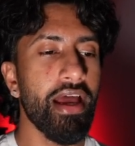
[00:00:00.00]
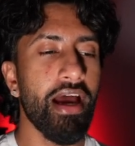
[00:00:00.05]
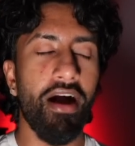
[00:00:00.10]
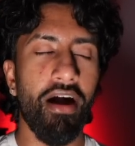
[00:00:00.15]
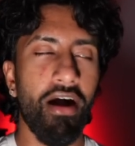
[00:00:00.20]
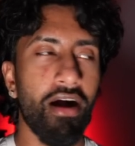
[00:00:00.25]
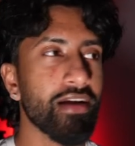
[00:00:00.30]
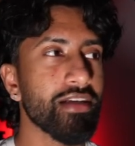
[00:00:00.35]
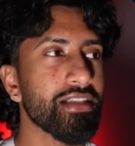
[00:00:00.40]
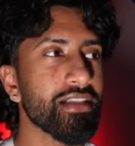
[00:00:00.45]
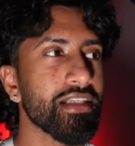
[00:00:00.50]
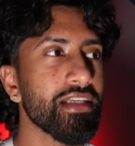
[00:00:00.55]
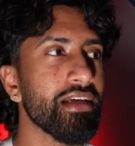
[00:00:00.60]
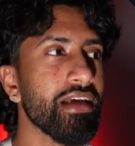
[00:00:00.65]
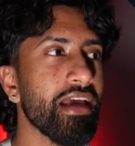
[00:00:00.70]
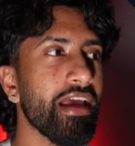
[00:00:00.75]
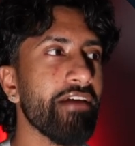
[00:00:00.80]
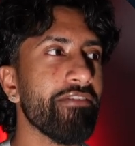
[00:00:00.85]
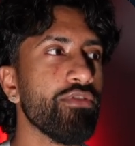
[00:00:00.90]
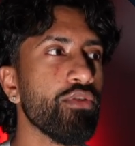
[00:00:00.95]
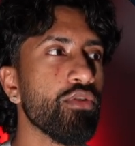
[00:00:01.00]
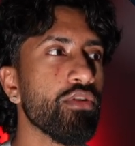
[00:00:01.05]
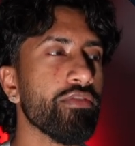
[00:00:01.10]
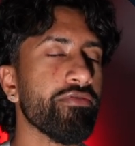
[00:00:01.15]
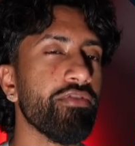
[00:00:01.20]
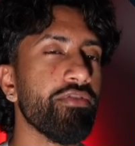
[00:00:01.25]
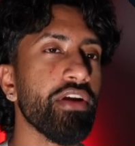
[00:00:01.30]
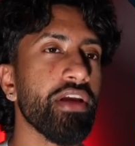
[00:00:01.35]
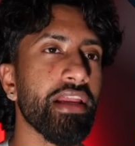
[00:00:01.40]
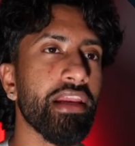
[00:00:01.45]
Honestly, if you're
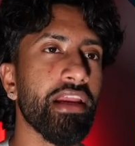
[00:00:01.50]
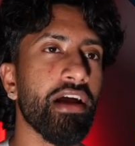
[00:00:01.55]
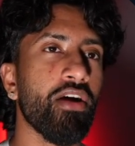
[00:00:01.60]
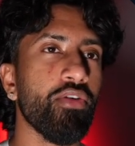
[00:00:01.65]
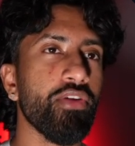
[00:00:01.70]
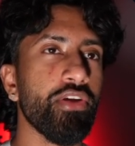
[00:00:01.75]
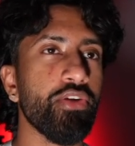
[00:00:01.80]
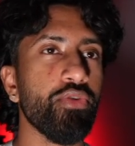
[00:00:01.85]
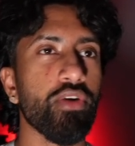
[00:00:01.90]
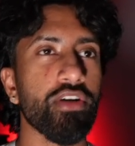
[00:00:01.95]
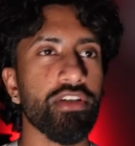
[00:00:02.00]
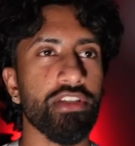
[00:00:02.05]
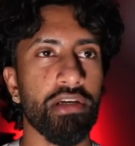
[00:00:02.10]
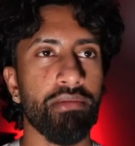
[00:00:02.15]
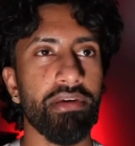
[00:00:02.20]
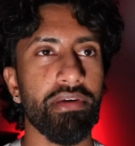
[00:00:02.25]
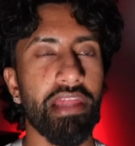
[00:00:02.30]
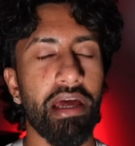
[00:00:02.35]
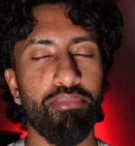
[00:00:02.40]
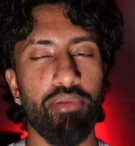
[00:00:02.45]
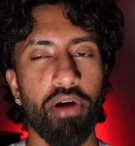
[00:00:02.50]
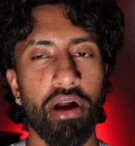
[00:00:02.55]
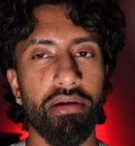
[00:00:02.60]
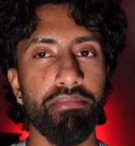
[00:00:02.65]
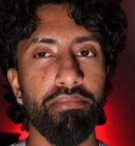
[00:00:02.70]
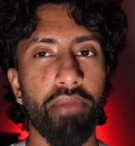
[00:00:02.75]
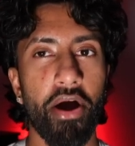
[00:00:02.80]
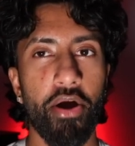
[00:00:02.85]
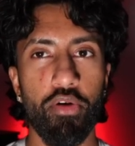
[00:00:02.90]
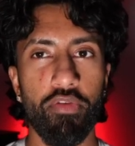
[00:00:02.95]
freaking out, you are somebody that probably
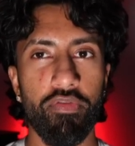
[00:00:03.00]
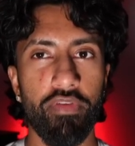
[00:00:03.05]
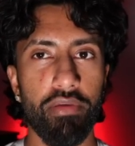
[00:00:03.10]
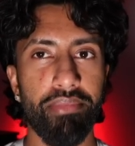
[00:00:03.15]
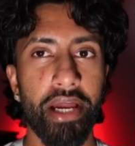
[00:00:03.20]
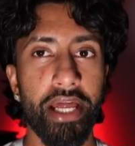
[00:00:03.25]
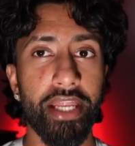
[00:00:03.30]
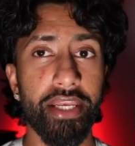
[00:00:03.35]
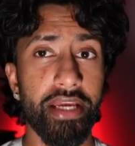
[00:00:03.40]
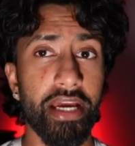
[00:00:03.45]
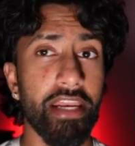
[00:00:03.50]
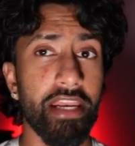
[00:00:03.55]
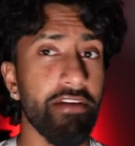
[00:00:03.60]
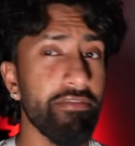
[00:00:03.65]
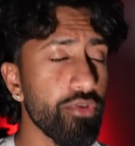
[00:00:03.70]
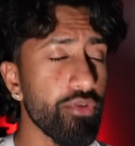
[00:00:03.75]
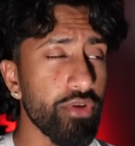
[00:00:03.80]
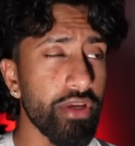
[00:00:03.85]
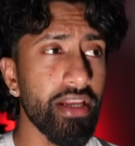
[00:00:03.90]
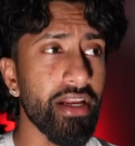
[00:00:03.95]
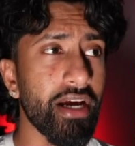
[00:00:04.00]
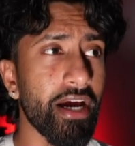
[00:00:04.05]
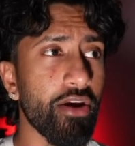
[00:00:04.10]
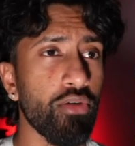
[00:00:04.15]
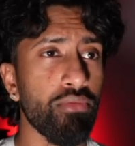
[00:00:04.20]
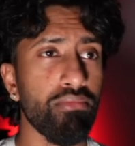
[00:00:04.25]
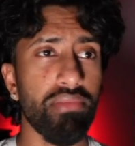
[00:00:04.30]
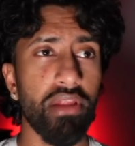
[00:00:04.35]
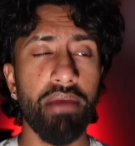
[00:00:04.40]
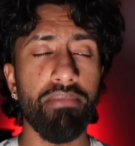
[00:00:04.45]
bought over a penny. And if you did, I
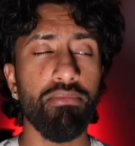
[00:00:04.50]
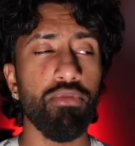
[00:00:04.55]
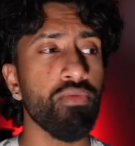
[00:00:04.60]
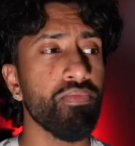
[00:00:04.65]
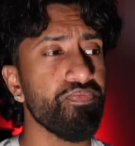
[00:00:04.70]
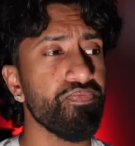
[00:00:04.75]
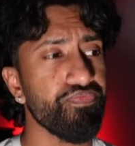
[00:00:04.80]
don't blame you,